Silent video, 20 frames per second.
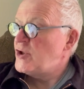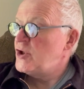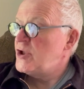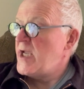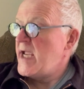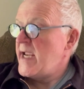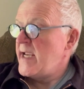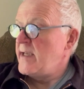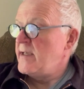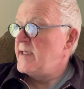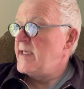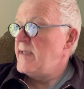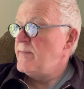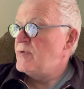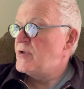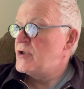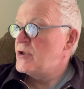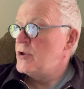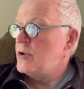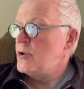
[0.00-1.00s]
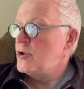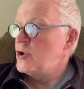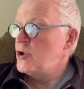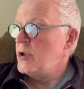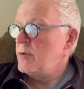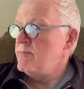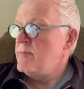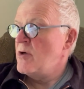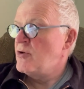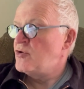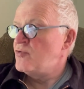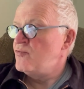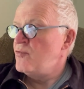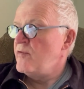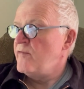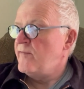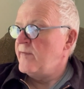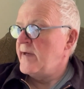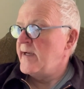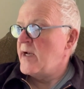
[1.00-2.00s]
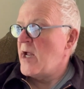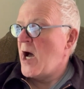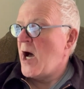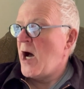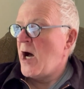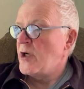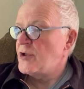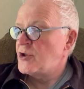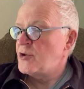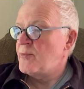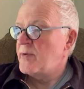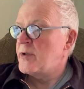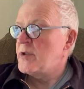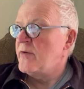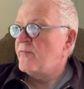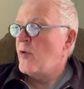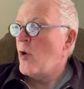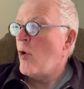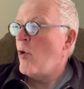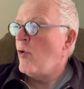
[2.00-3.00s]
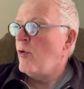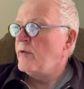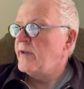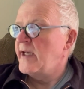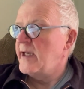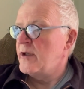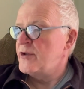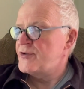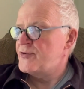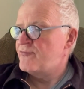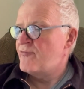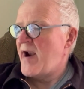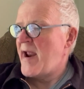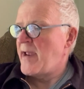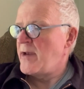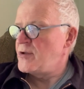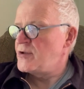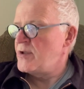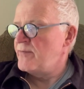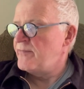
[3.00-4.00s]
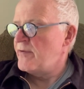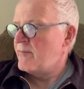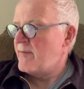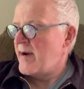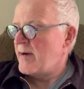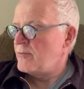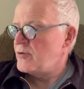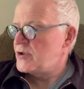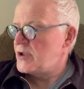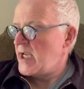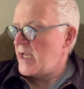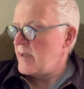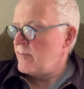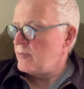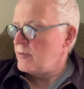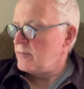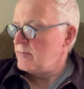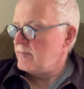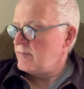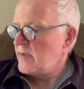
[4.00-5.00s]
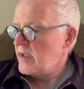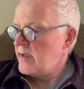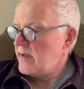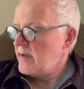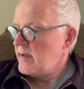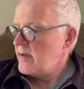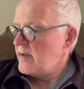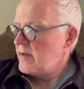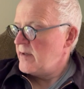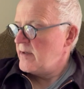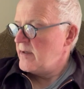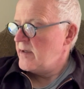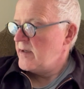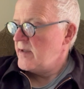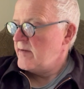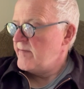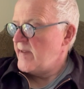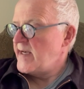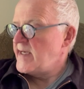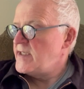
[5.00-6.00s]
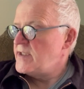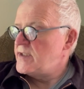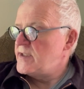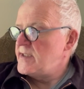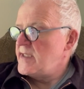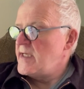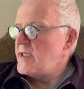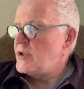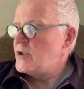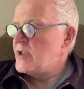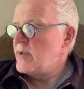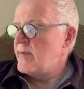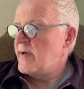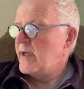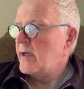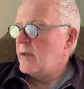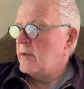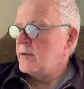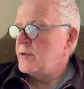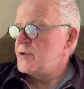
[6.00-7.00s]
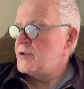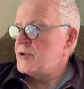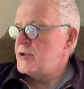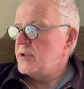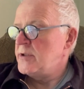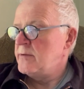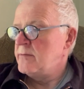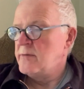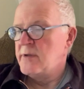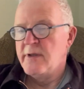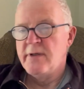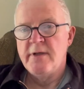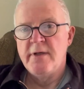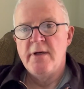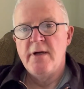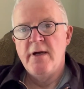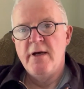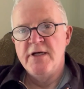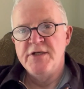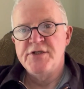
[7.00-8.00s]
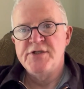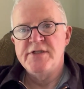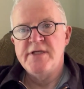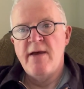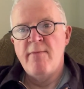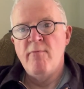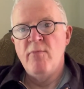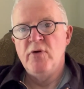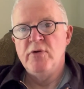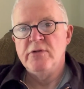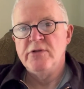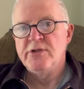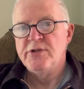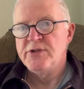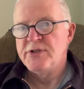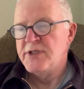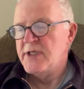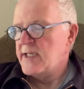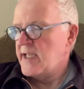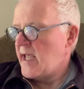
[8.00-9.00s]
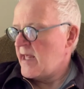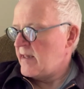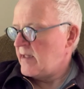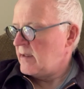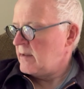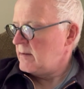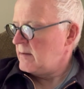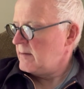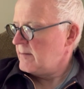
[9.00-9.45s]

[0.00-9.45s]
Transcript: king keeps searching, most rueful in heart, to recover all the lost ranks of the Round Table. Then he sees them in a cluster, assembled together,